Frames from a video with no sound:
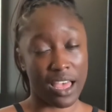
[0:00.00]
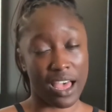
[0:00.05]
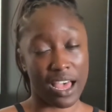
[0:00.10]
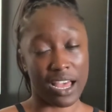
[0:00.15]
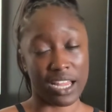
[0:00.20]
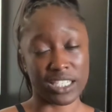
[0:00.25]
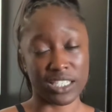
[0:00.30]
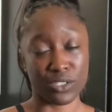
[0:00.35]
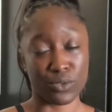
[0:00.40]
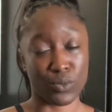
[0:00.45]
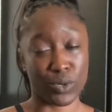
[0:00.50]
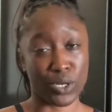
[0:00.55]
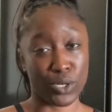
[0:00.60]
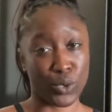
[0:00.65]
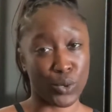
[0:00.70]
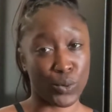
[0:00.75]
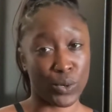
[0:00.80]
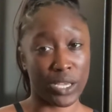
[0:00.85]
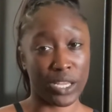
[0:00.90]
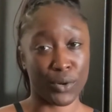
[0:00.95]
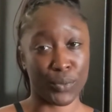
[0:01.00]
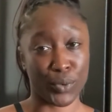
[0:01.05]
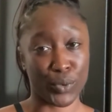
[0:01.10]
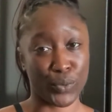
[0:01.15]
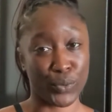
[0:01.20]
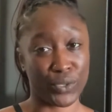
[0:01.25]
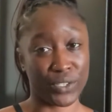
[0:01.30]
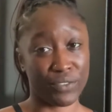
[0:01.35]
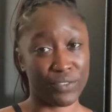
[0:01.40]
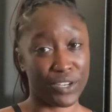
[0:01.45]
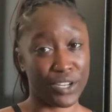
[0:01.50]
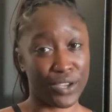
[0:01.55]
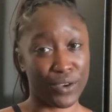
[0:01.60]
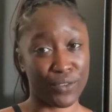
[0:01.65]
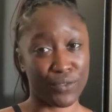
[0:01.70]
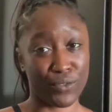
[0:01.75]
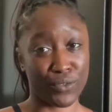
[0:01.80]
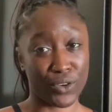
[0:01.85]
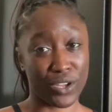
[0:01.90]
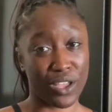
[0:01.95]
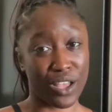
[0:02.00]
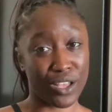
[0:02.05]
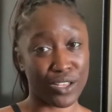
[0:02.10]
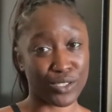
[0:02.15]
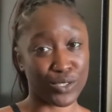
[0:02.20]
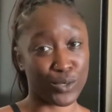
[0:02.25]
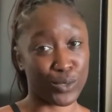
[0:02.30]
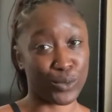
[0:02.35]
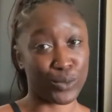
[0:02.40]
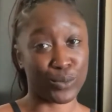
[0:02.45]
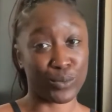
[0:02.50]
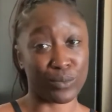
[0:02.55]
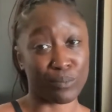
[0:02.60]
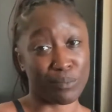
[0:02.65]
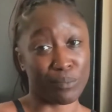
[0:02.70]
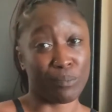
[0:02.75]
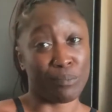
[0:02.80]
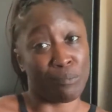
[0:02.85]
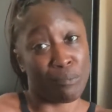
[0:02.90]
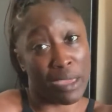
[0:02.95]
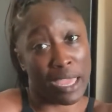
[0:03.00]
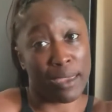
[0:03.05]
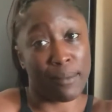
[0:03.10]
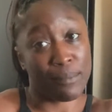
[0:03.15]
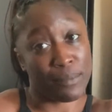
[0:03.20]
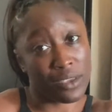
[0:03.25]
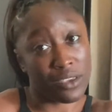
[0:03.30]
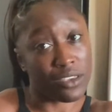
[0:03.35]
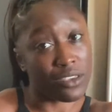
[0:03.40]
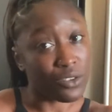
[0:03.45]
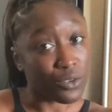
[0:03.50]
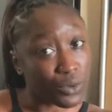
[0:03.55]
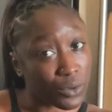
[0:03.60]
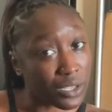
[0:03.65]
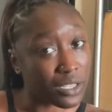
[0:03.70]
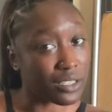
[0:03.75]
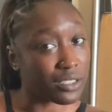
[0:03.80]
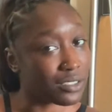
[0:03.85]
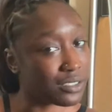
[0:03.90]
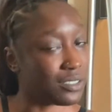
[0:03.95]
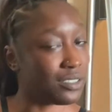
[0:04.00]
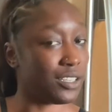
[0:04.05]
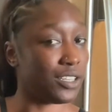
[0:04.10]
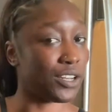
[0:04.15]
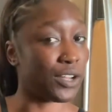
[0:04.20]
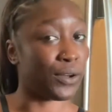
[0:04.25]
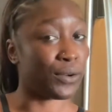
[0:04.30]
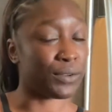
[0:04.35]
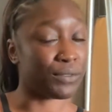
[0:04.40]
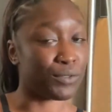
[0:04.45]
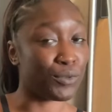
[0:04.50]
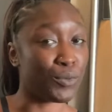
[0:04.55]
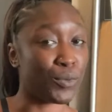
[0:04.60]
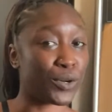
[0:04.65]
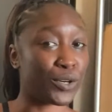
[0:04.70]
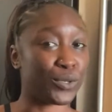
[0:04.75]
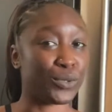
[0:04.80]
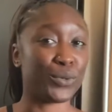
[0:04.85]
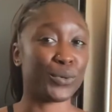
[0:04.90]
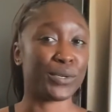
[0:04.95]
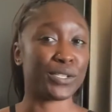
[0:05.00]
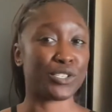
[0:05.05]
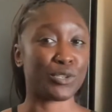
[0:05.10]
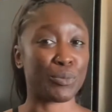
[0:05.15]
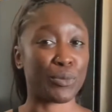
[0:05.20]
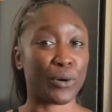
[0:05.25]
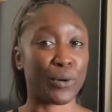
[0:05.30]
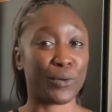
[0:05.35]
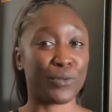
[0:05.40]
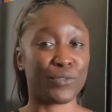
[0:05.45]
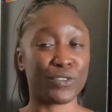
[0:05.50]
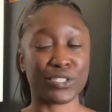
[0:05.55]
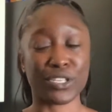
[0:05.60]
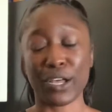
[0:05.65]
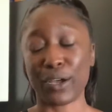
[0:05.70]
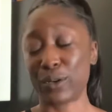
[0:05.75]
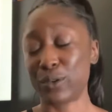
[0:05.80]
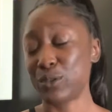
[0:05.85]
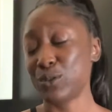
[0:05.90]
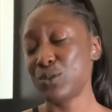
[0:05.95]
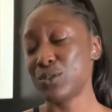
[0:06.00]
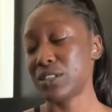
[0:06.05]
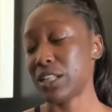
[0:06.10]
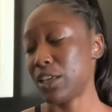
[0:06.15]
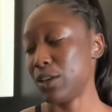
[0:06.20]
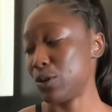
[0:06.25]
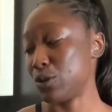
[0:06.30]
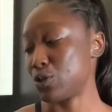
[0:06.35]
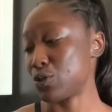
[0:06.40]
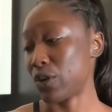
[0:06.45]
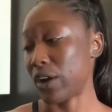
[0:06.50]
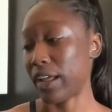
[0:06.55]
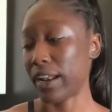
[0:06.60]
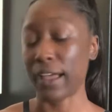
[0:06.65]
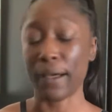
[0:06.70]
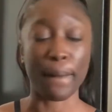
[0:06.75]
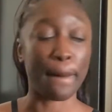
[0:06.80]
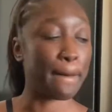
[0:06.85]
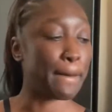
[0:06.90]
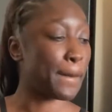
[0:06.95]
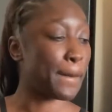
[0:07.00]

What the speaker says: I just wanted to go ahead and record the video for y'all, so maybe you could, if you want to do it tomorrow for Taco Tuesday, you can try it out.